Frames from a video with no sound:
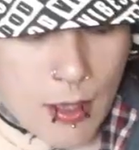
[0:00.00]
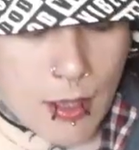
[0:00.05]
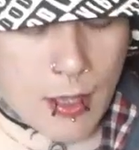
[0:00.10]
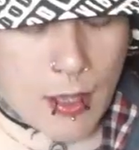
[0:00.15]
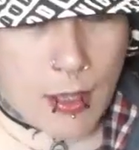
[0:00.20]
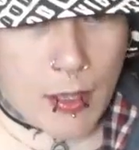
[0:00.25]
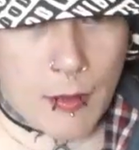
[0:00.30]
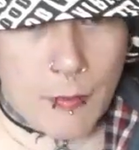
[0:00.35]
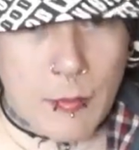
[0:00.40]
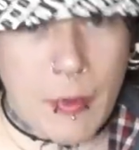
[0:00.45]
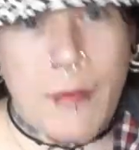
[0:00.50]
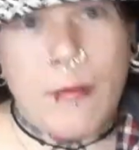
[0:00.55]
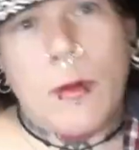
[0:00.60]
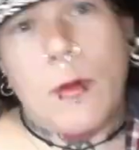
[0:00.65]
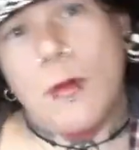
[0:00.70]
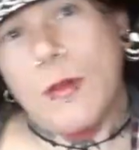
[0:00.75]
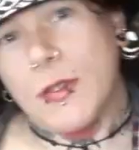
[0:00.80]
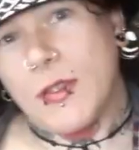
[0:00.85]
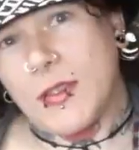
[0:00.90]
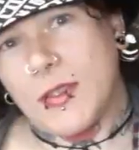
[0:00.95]
Um, of
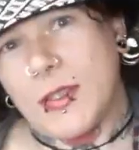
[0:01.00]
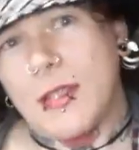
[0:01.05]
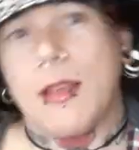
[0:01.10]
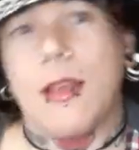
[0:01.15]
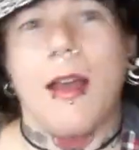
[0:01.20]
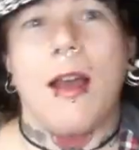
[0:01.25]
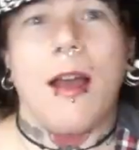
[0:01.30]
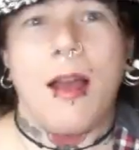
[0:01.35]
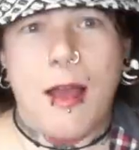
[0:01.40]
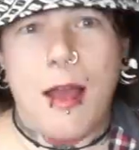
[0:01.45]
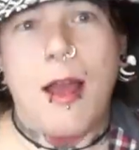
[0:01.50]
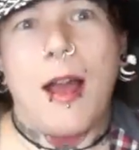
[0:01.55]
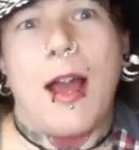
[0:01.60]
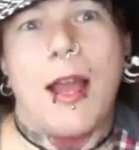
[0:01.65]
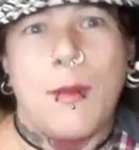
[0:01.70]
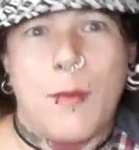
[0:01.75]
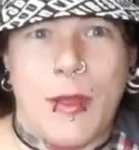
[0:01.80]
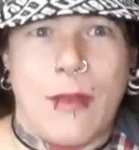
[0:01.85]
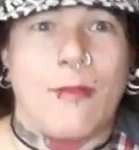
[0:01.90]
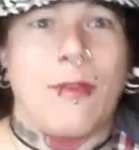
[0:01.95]
course,
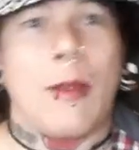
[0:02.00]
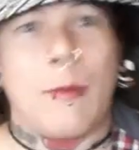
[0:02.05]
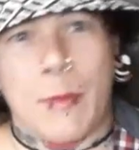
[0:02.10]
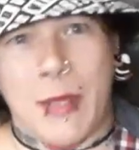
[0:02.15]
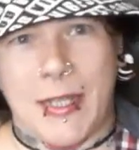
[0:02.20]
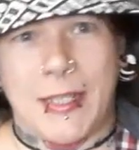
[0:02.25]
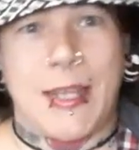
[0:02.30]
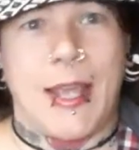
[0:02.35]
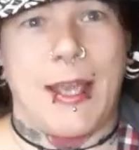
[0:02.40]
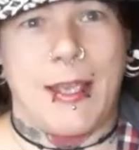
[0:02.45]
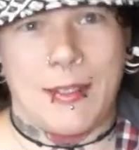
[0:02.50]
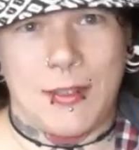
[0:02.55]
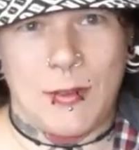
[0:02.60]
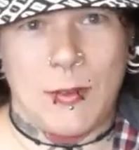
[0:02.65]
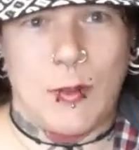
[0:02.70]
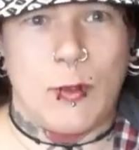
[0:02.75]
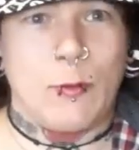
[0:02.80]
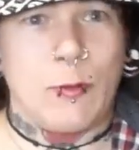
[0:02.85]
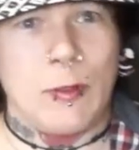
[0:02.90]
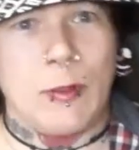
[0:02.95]
I went round my day
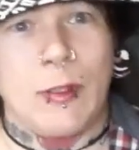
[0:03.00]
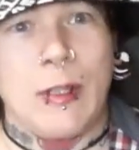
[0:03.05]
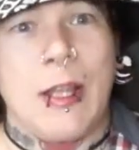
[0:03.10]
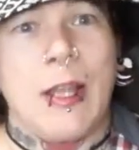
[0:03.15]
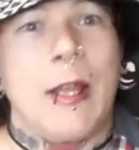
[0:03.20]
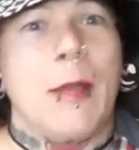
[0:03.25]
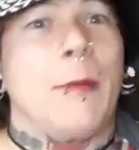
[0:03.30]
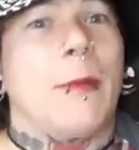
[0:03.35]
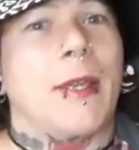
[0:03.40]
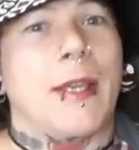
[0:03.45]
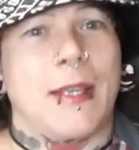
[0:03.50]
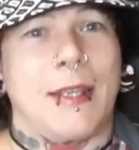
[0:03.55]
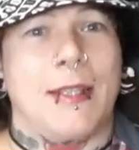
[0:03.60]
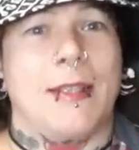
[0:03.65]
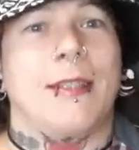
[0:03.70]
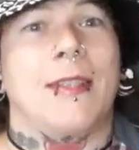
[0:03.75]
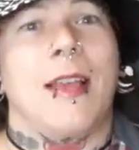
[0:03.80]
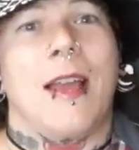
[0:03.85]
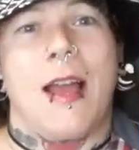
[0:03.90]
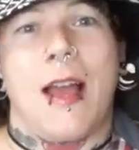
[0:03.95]
as normal
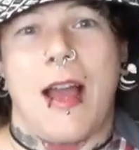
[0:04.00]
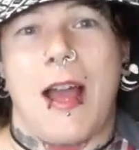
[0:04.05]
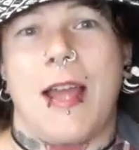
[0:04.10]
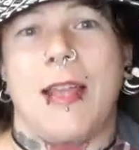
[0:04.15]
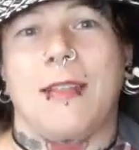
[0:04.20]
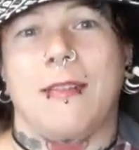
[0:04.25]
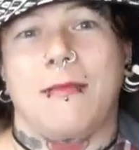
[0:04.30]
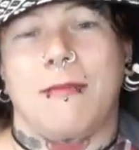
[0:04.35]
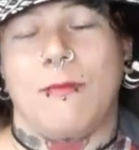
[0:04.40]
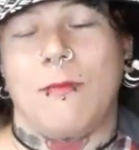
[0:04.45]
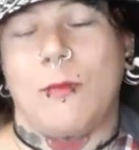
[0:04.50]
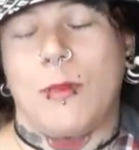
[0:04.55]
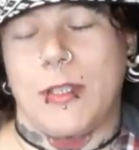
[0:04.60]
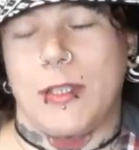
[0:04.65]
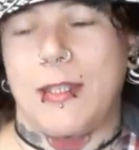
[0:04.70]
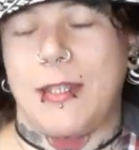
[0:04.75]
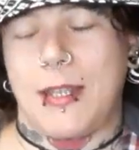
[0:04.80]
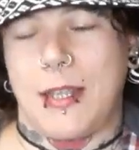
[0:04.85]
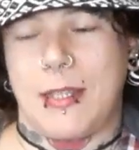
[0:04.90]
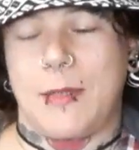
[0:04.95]
because I
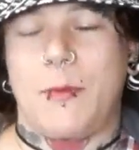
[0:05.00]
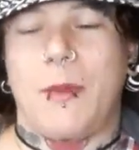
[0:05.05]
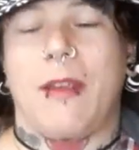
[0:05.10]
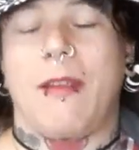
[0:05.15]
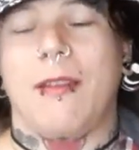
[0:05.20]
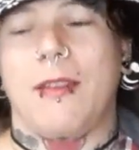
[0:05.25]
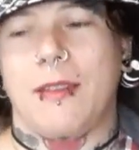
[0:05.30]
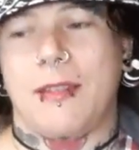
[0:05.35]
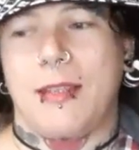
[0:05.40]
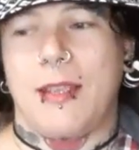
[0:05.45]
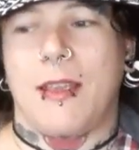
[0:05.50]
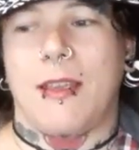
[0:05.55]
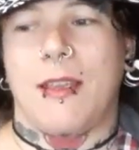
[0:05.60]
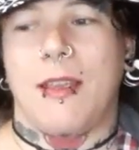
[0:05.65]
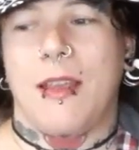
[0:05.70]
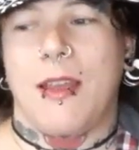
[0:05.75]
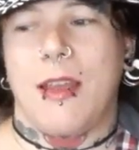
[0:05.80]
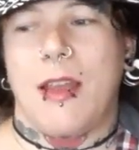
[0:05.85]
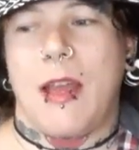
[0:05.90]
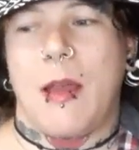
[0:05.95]
wasn't
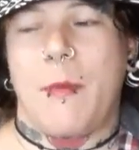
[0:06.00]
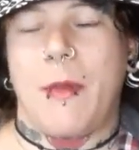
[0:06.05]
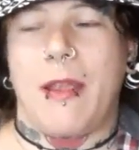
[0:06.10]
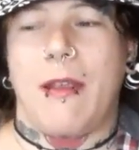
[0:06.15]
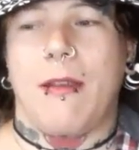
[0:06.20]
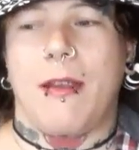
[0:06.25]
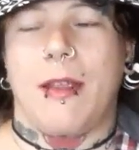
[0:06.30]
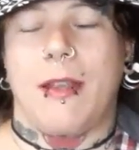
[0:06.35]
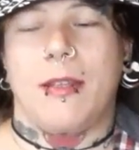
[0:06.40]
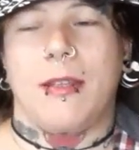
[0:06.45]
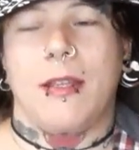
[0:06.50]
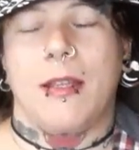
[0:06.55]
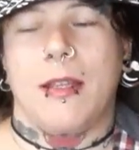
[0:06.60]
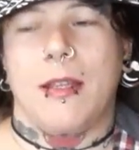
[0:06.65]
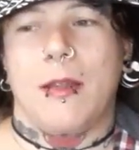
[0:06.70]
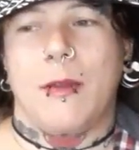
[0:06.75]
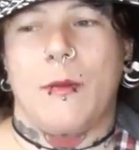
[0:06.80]
experiencing a period